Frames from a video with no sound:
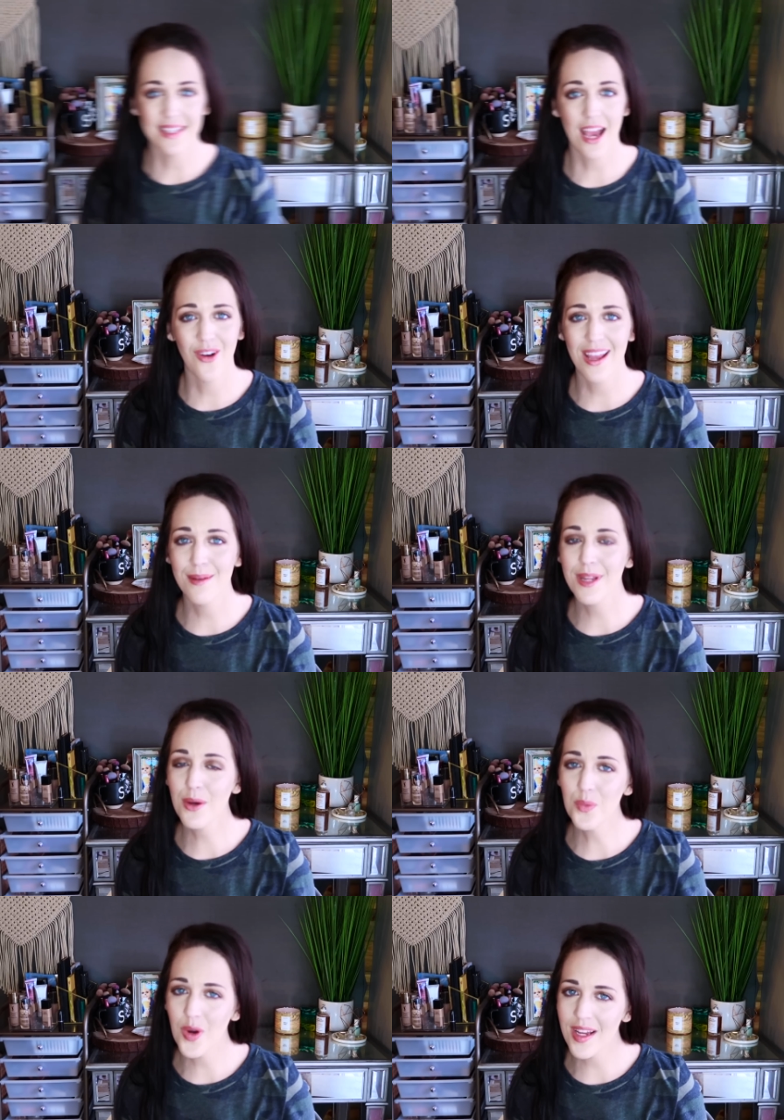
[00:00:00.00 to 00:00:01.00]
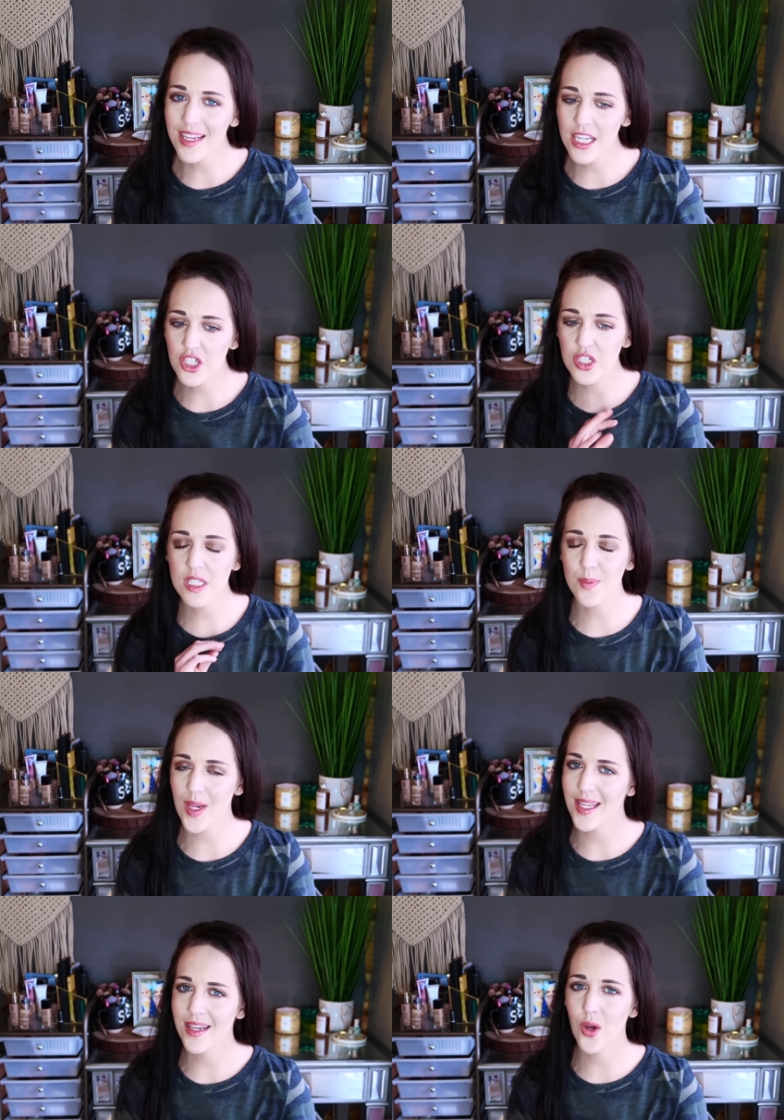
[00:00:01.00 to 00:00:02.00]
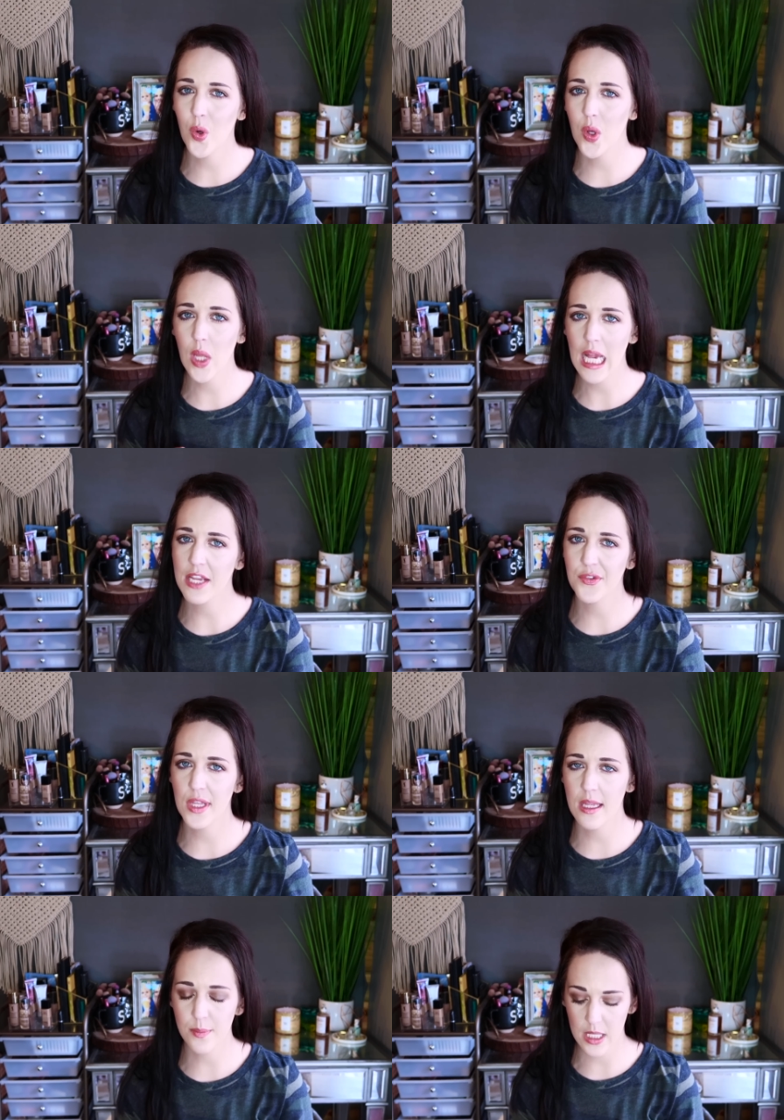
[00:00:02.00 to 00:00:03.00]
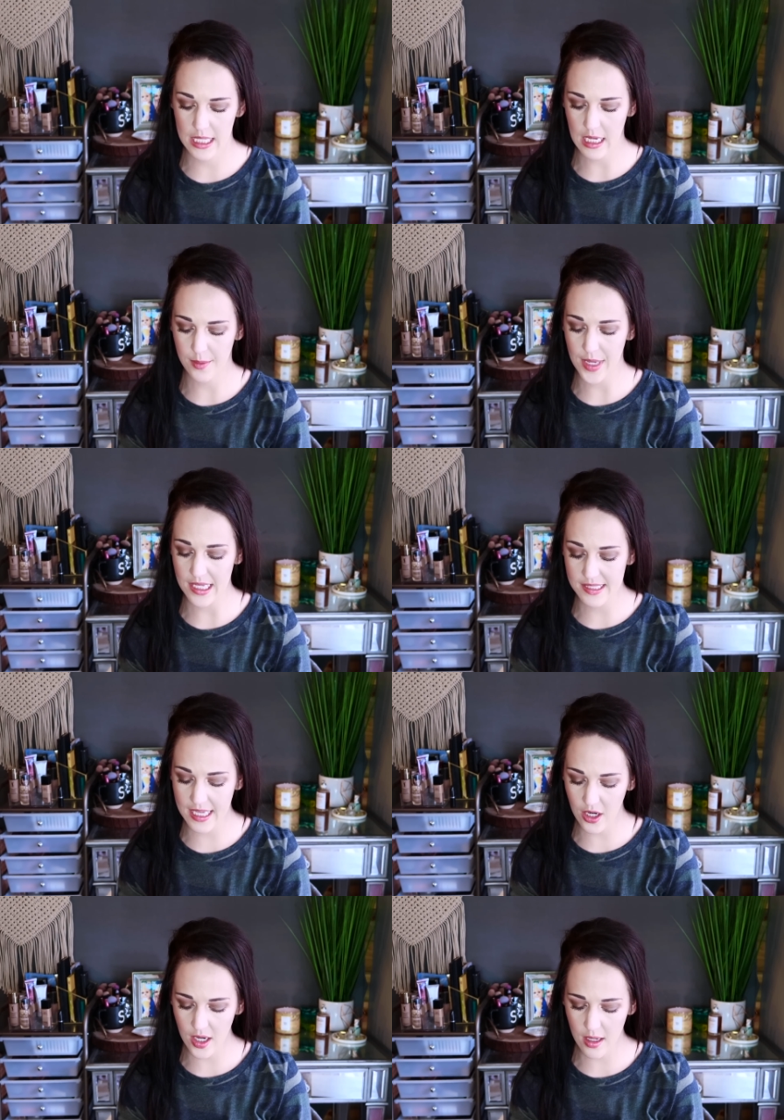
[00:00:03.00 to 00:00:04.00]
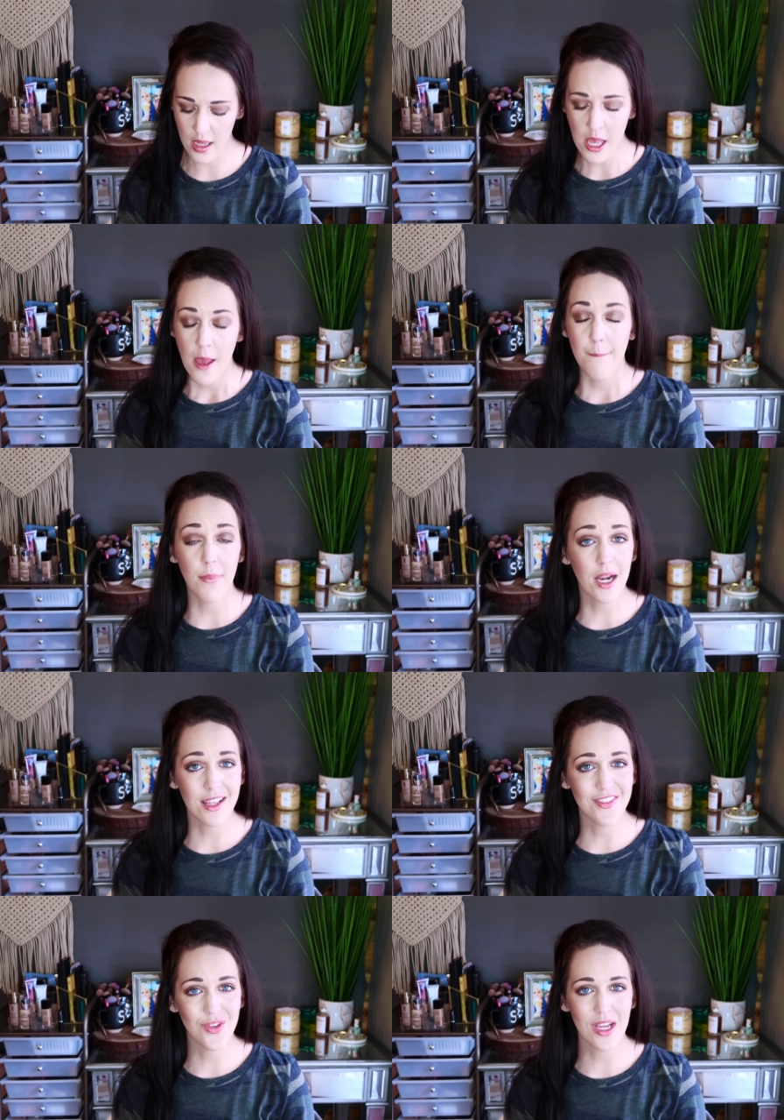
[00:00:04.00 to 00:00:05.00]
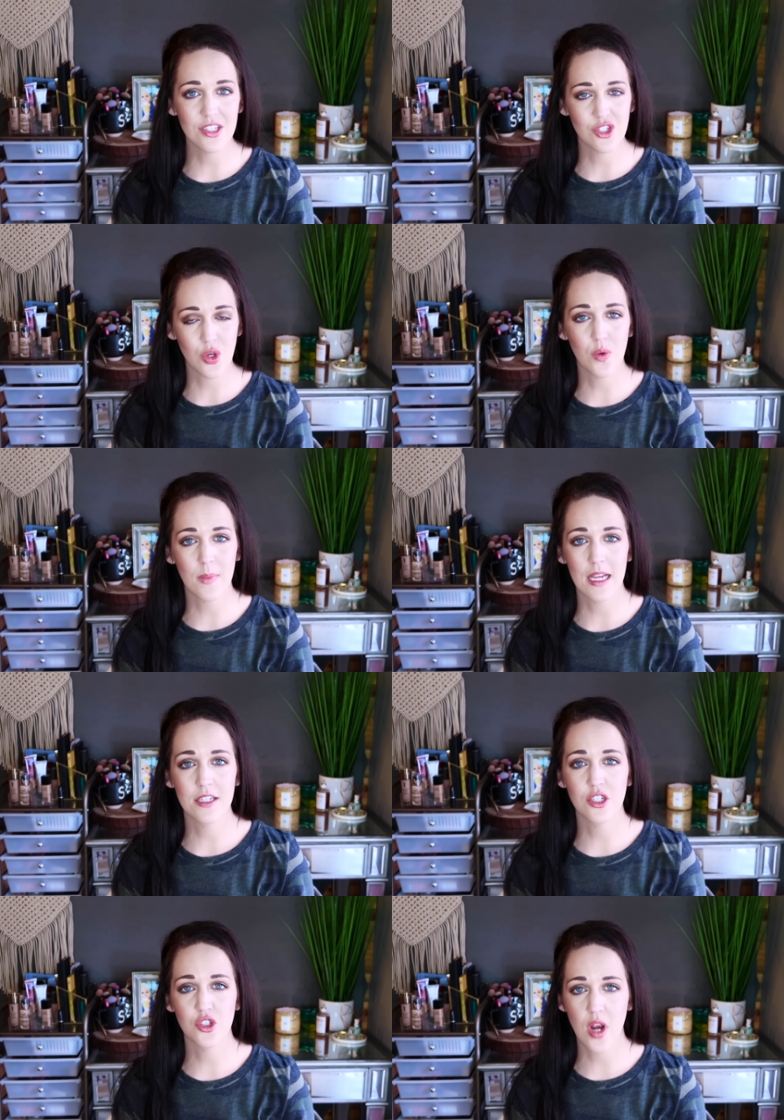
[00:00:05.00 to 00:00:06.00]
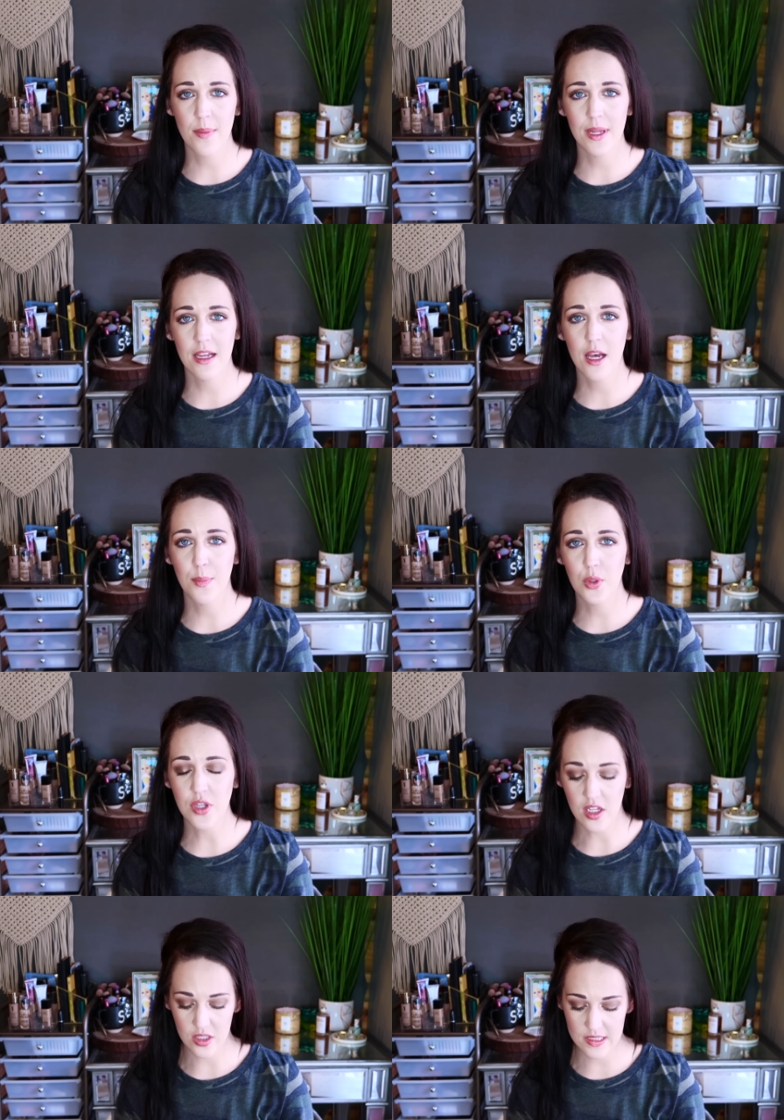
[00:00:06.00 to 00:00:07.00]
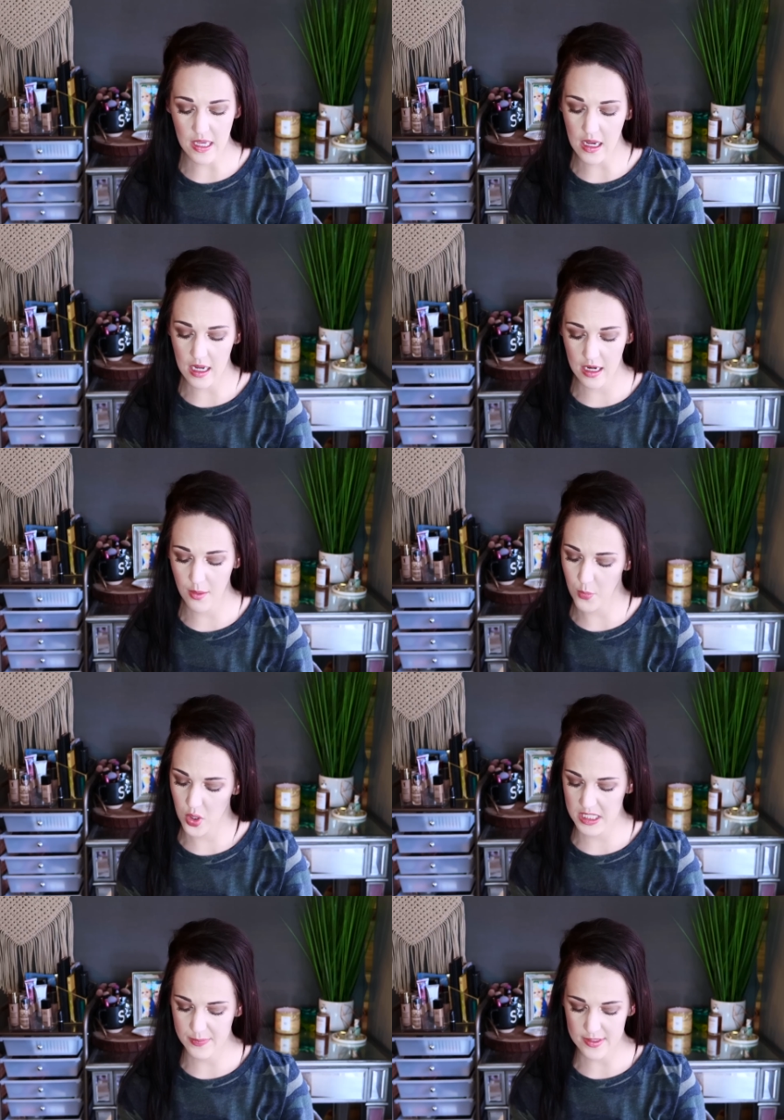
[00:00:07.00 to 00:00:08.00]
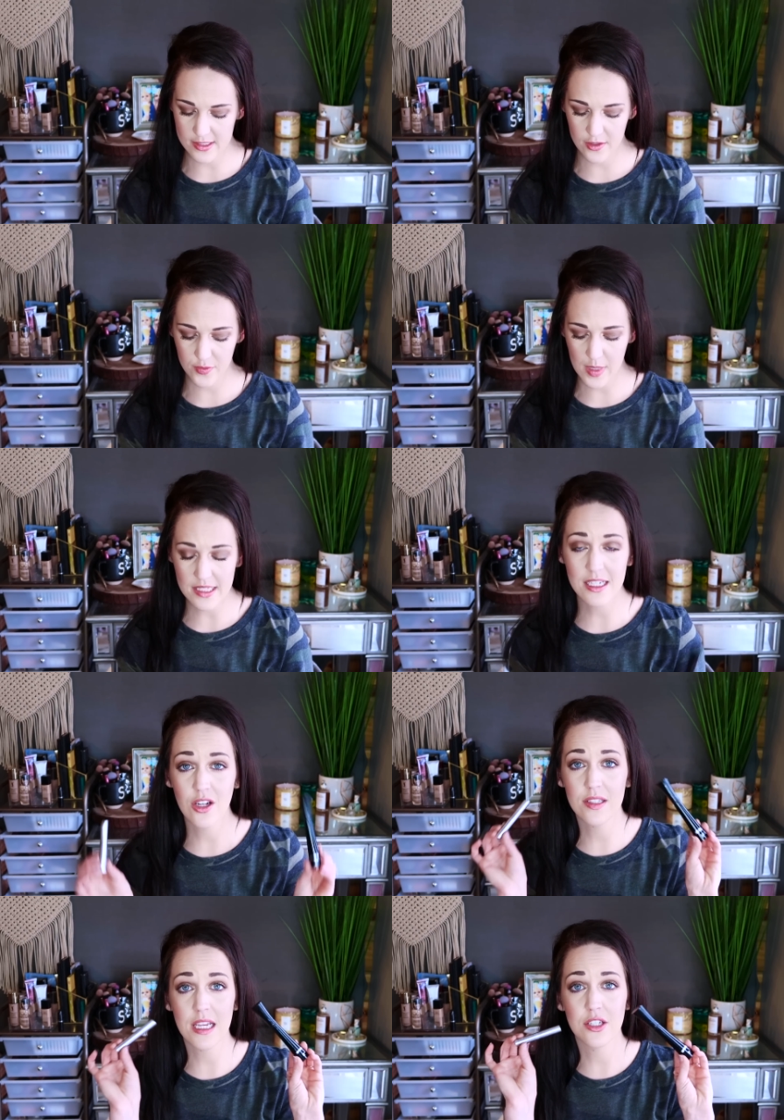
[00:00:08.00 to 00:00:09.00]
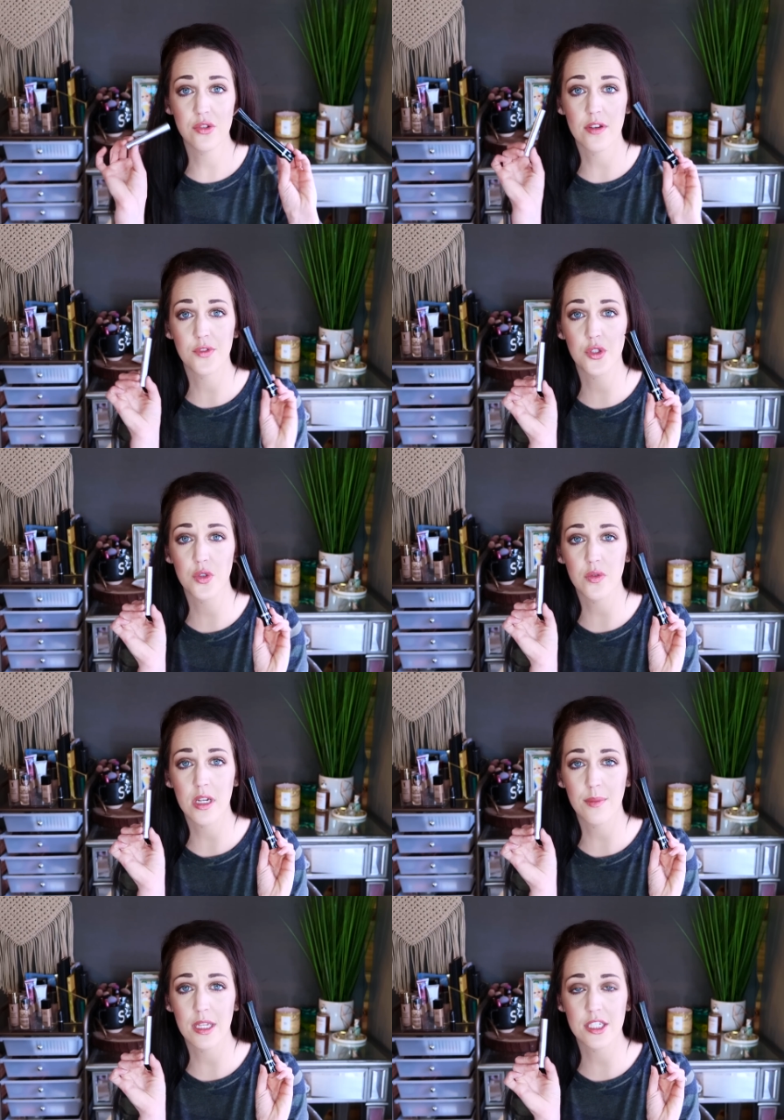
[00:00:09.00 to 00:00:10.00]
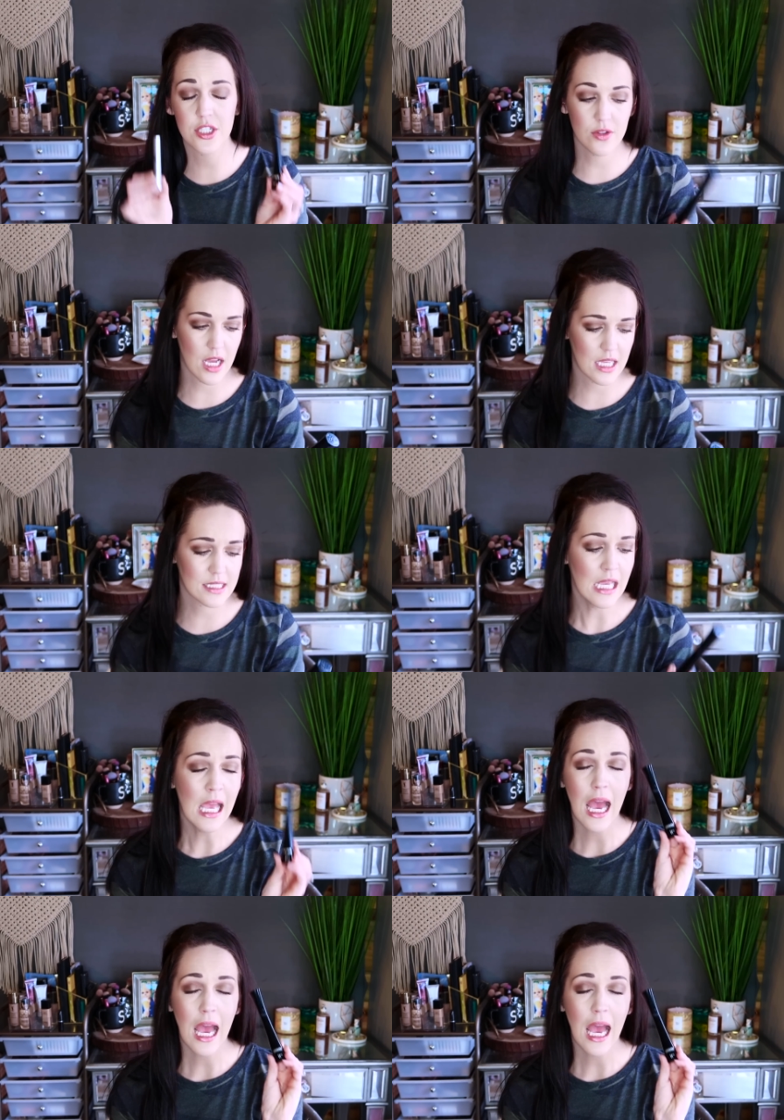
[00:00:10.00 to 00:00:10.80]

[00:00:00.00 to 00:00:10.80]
Now, I am not one to spend a whole heck of a lot of money on mascara, but if you guys don't mind dropping a couple dollars on more expensive mascaras, I do have two to recommend to you guys.